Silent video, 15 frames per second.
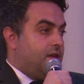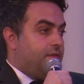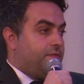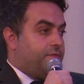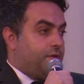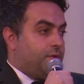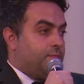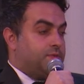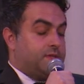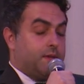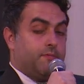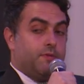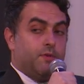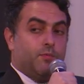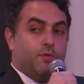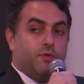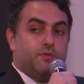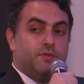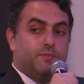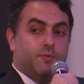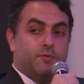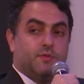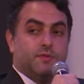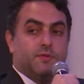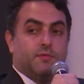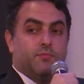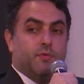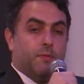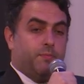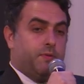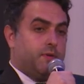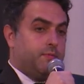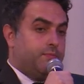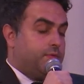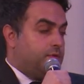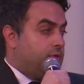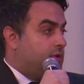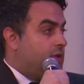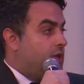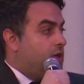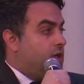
from some of the world's most reputable